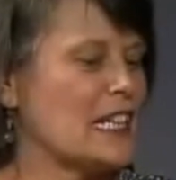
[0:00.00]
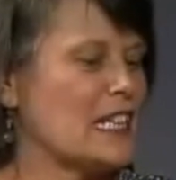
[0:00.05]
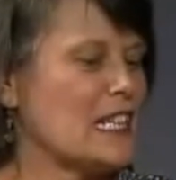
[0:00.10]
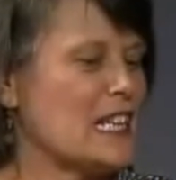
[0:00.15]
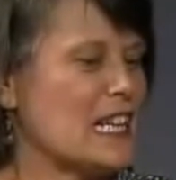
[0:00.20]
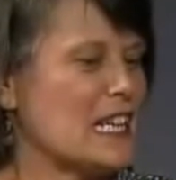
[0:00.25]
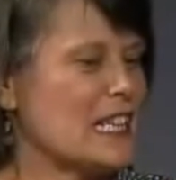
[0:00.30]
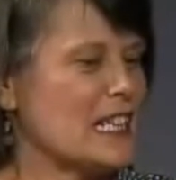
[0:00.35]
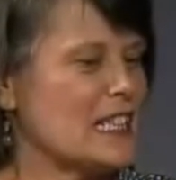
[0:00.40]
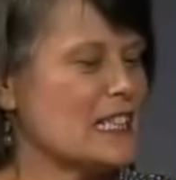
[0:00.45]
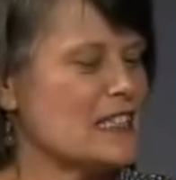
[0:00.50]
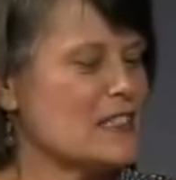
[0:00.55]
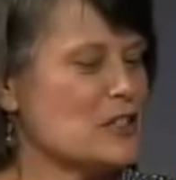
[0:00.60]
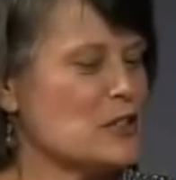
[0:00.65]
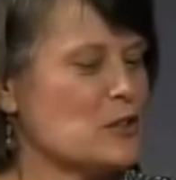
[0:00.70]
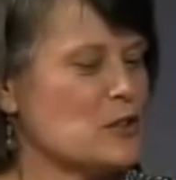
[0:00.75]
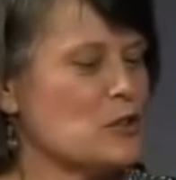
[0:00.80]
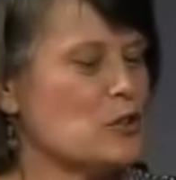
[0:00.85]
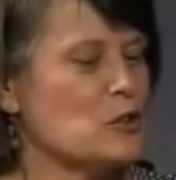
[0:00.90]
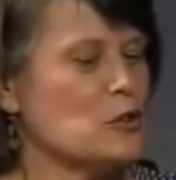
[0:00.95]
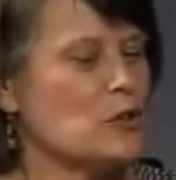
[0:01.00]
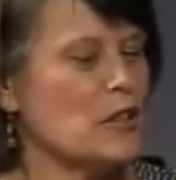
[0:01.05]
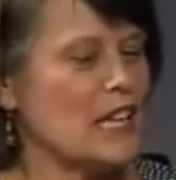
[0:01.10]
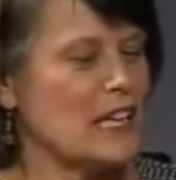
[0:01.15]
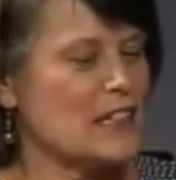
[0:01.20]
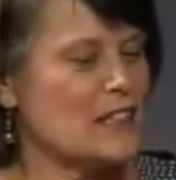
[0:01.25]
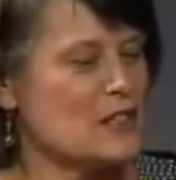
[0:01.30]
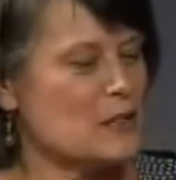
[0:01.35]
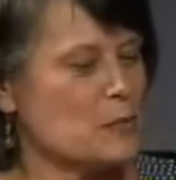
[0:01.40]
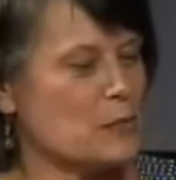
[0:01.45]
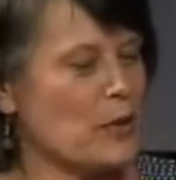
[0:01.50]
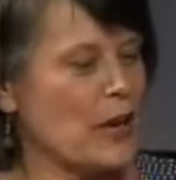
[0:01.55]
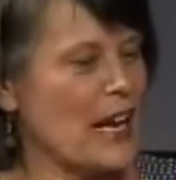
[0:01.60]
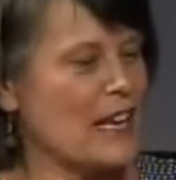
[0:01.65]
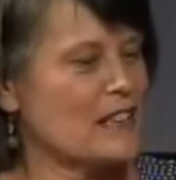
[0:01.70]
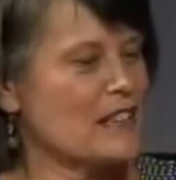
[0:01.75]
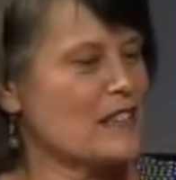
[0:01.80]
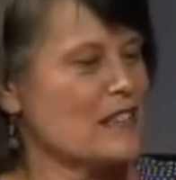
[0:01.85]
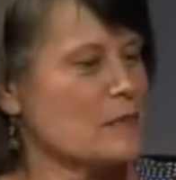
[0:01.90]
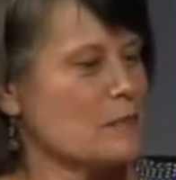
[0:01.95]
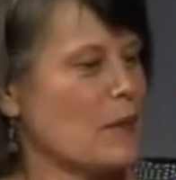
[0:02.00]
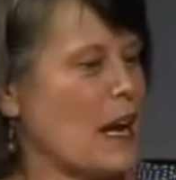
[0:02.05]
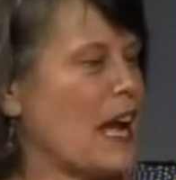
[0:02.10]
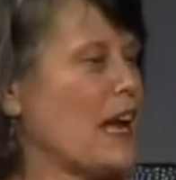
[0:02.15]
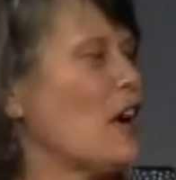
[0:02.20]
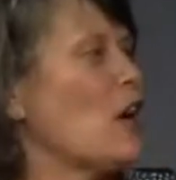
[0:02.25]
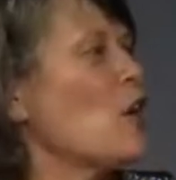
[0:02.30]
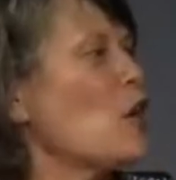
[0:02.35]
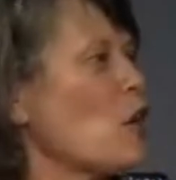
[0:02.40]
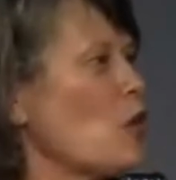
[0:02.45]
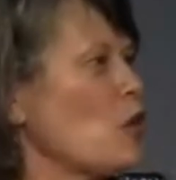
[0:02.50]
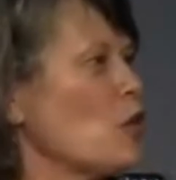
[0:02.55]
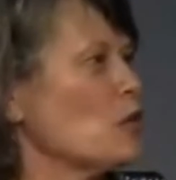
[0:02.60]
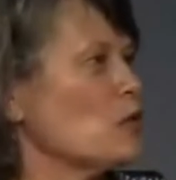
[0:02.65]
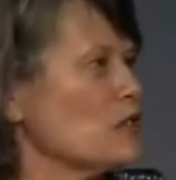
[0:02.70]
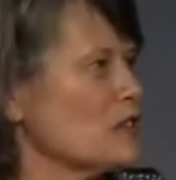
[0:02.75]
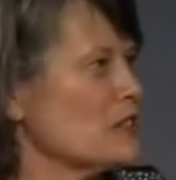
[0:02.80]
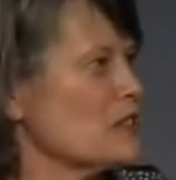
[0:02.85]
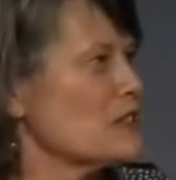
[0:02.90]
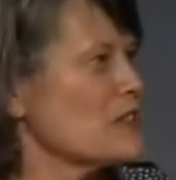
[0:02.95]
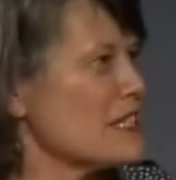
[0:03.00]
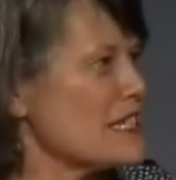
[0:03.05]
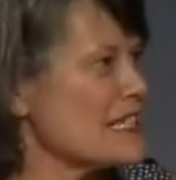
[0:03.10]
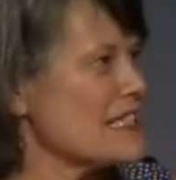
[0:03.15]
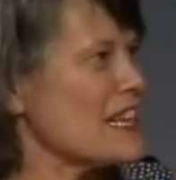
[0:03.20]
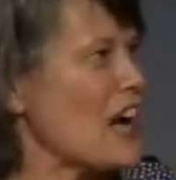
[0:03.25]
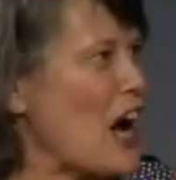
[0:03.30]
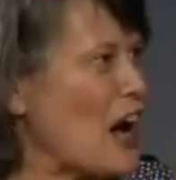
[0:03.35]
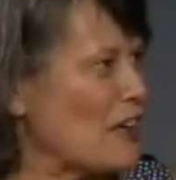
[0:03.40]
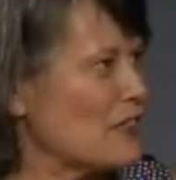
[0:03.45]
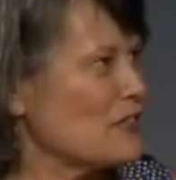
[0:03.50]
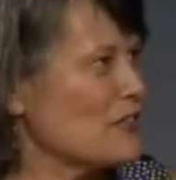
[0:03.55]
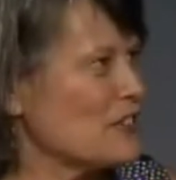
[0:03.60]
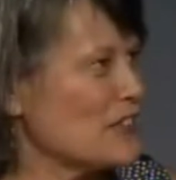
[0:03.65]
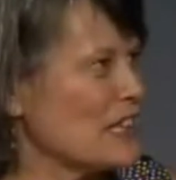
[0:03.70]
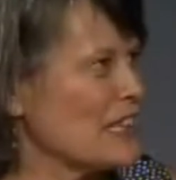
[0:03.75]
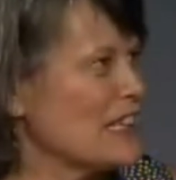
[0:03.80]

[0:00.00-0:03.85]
needed to express my own stuff.